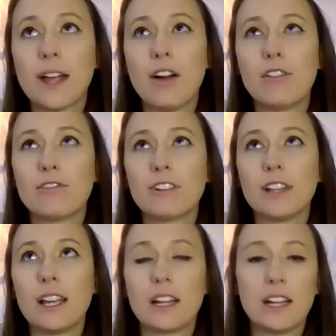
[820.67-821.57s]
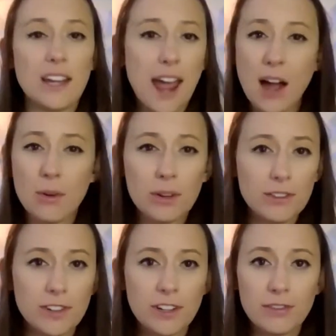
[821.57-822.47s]
to account for like an
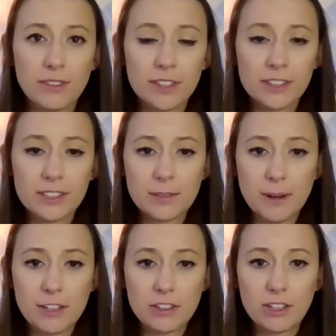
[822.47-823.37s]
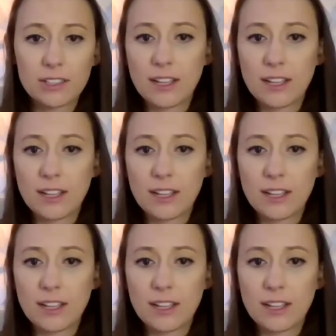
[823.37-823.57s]
hour for a field inspection?